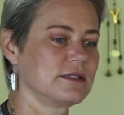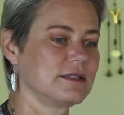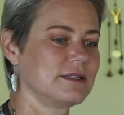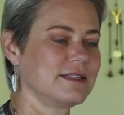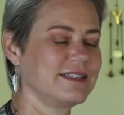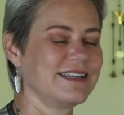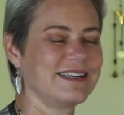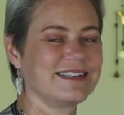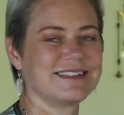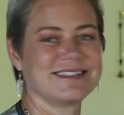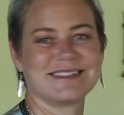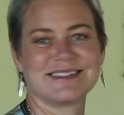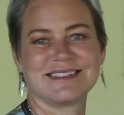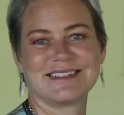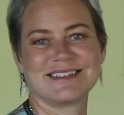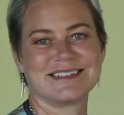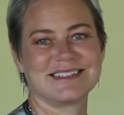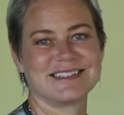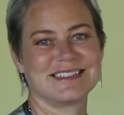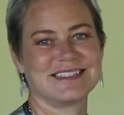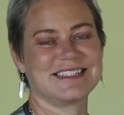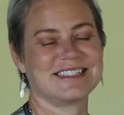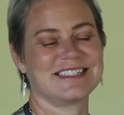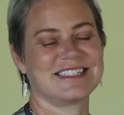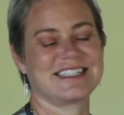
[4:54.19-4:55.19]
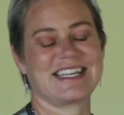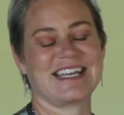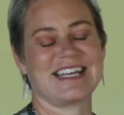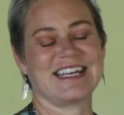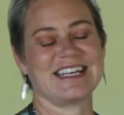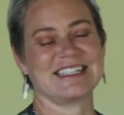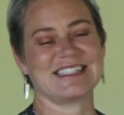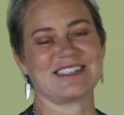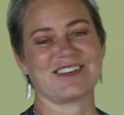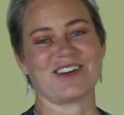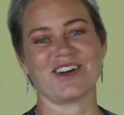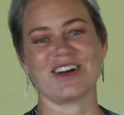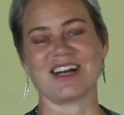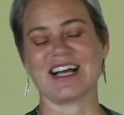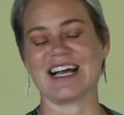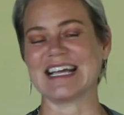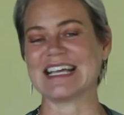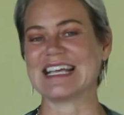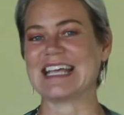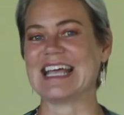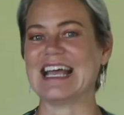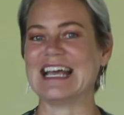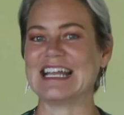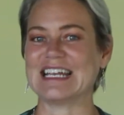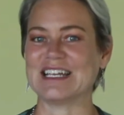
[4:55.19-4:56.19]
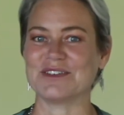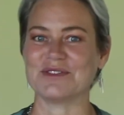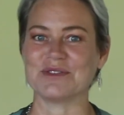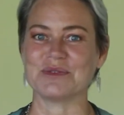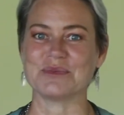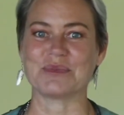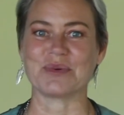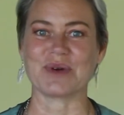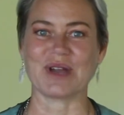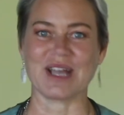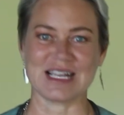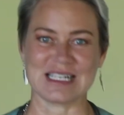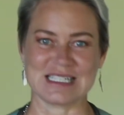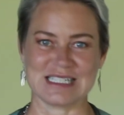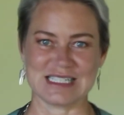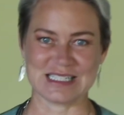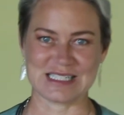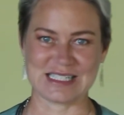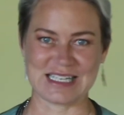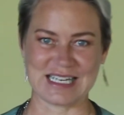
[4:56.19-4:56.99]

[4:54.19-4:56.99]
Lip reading: Yeah, see, it's hard. I can't even practice,